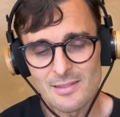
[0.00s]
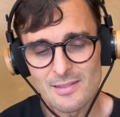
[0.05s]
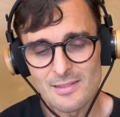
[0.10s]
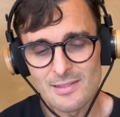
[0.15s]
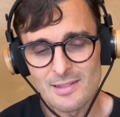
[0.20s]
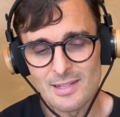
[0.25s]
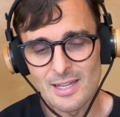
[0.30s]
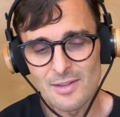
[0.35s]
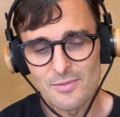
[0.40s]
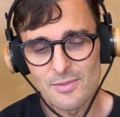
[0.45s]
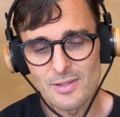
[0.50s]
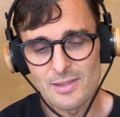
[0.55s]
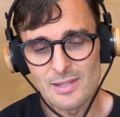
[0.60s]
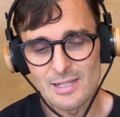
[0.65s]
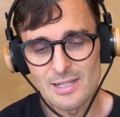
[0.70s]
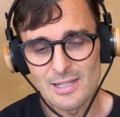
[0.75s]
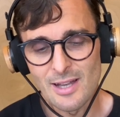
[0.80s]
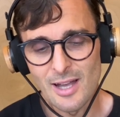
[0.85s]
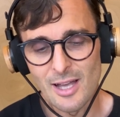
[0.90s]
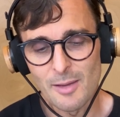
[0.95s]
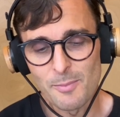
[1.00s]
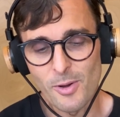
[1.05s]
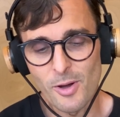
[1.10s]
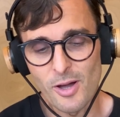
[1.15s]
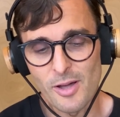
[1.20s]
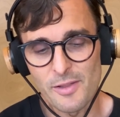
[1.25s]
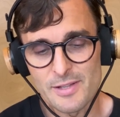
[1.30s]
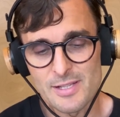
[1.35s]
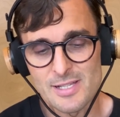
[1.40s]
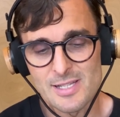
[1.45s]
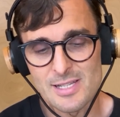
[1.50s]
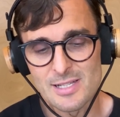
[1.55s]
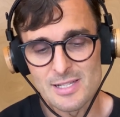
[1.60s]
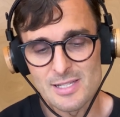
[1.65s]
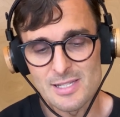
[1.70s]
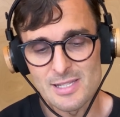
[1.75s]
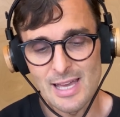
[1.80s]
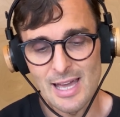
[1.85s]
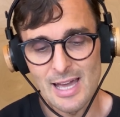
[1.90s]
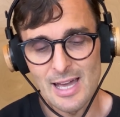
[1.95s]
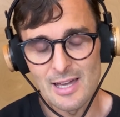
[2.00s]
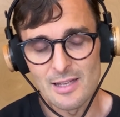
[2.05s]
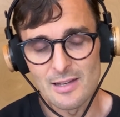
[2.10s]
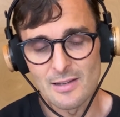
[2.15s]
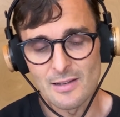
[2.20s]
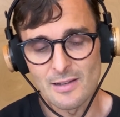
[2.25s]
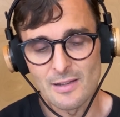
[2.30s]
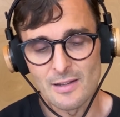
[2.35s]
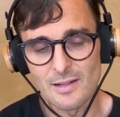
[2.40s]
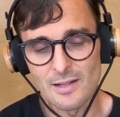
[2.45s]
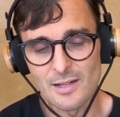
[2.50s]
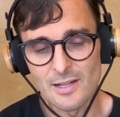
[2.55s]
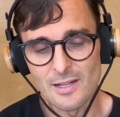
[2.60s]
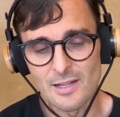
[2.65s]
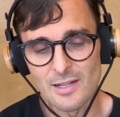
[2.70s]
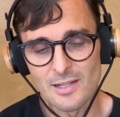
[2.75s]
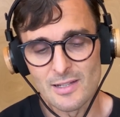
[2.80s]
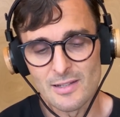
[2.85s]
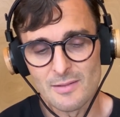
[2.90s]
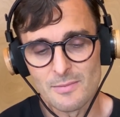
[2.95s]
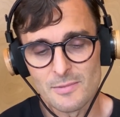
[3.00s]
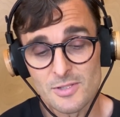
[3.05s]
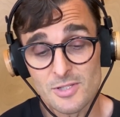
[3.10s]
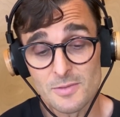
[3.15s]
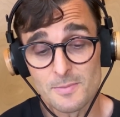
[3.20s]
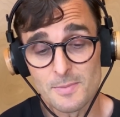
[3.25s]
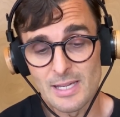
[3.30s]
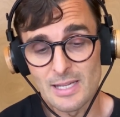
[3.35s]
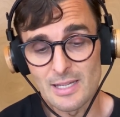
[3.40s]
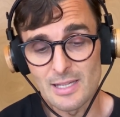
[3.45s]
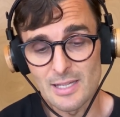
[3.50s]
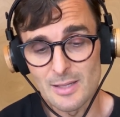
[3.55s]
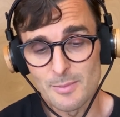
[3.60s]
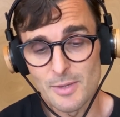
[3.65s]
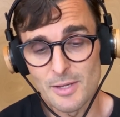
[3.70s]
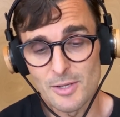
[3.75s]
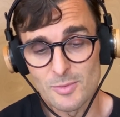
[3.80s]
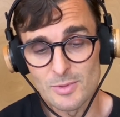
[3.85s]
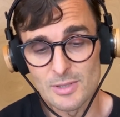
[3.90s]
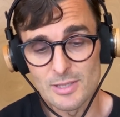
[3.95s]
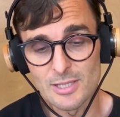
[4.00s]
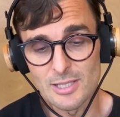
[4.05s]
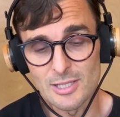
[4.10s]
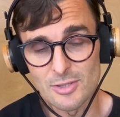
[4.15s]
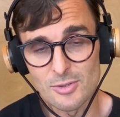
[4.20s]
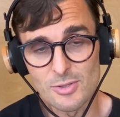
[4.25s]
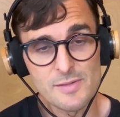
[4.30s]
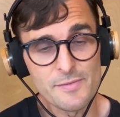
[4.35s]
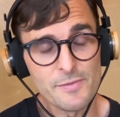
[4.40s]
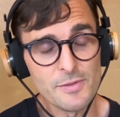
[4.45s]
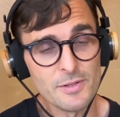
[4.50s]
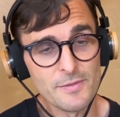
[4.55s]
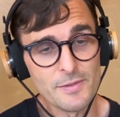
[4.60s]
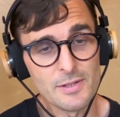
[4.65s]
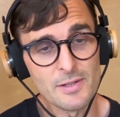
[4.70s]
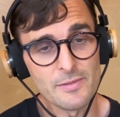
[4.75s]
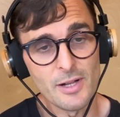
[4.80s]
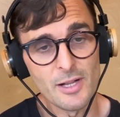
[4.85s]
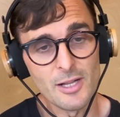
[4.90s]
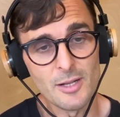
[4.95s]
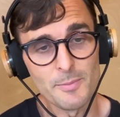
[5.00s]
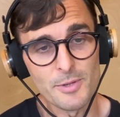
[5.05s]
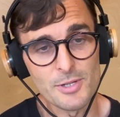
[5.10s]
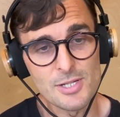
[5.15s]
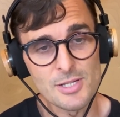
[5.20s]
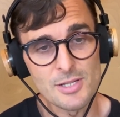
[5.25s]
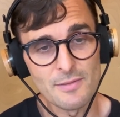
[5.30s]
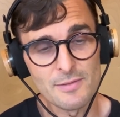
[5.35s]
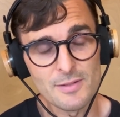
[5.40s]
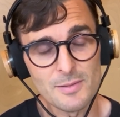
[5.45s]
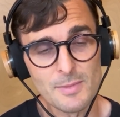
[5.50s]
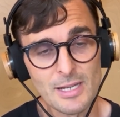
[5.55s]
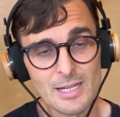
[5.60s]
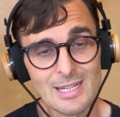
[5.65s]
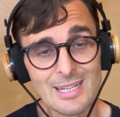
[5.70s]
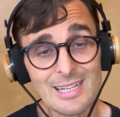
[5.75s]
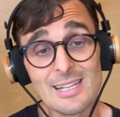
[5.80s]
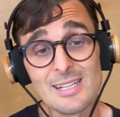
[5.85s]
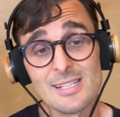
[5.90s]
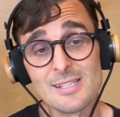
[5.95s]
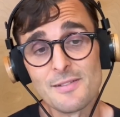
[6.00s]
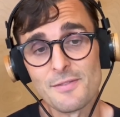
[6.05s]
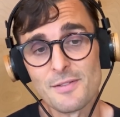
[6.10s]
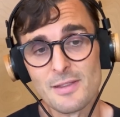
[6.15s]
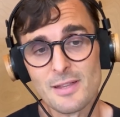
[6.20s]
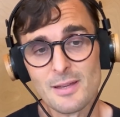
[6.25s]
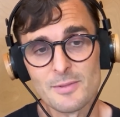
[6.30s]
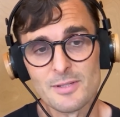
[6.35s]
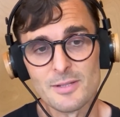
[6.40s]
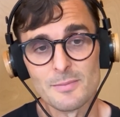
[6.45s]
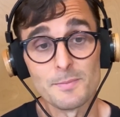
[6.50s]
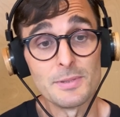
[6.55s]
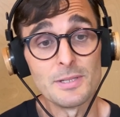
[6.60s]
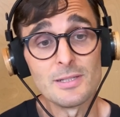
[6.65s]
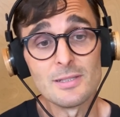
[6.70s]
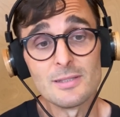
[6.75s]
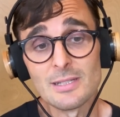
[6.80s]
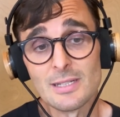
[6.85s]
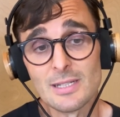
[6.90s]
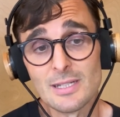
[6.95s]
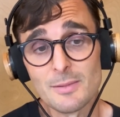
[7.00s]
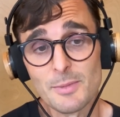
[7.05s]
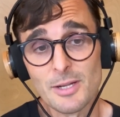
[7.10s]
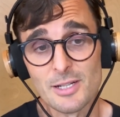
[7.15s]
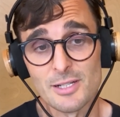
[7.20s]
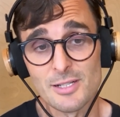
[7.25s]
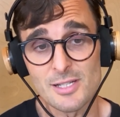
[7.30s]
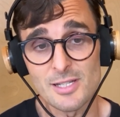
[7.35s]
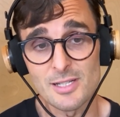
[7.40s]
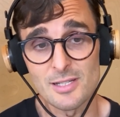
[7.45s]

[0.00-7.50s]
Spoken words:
given the hypothesis that to make email really useful for developers, you have to make it easy for them to build the emails